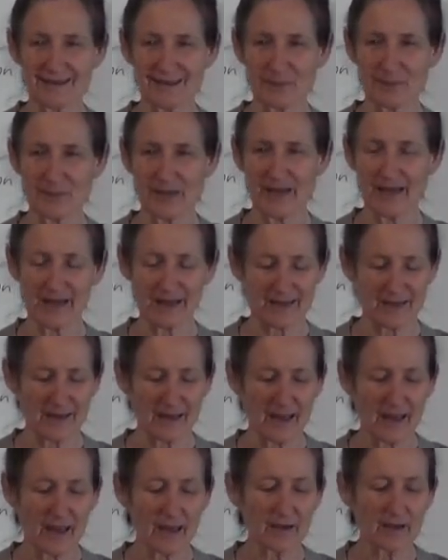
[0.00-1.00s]
the black,
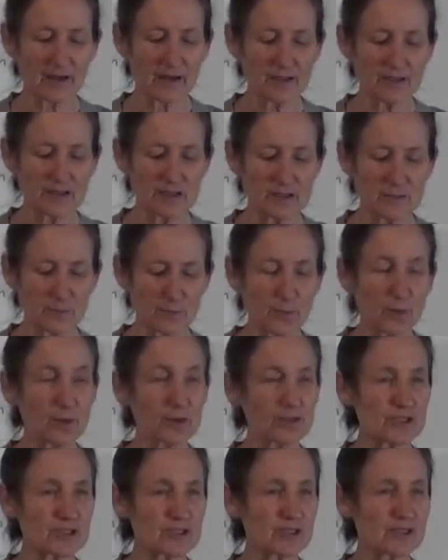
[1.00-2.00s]
and I just
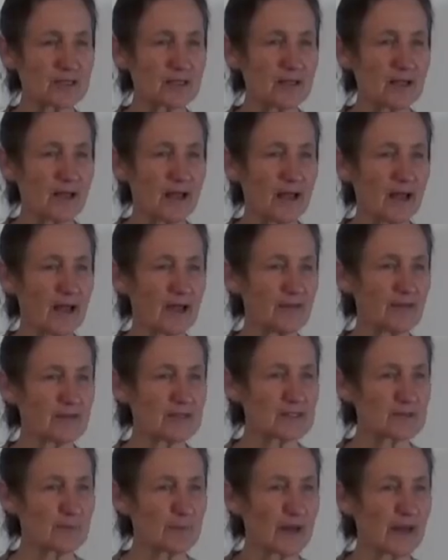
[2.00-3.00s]
pushed it and
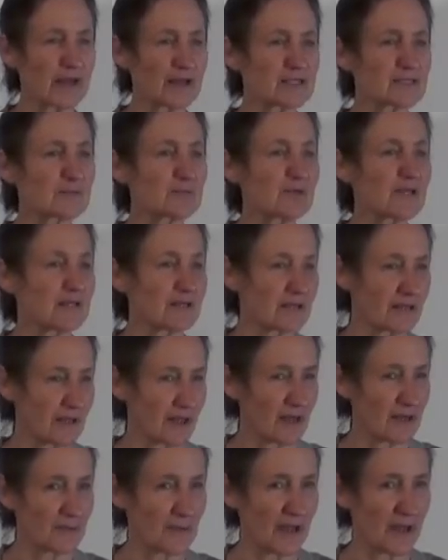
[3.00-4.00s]
this black splinter
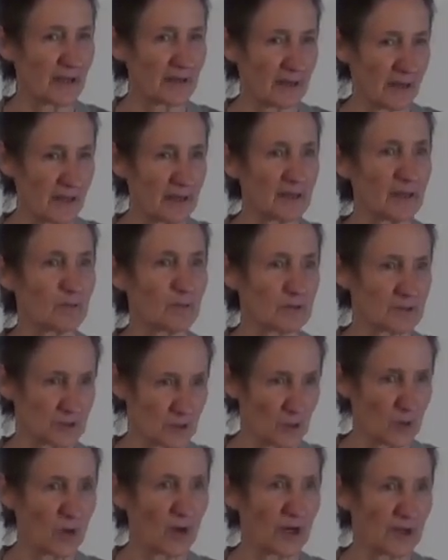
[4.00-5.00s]
came out and it was
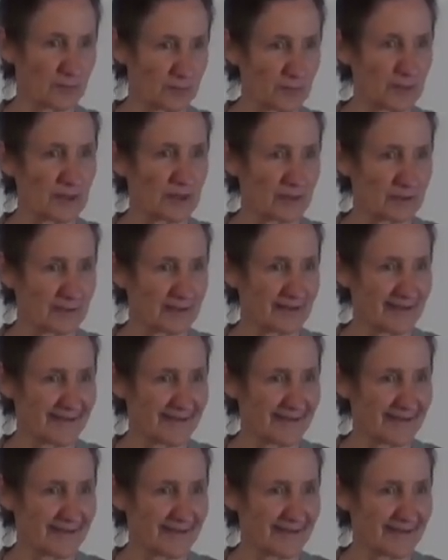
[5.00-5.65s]
quite big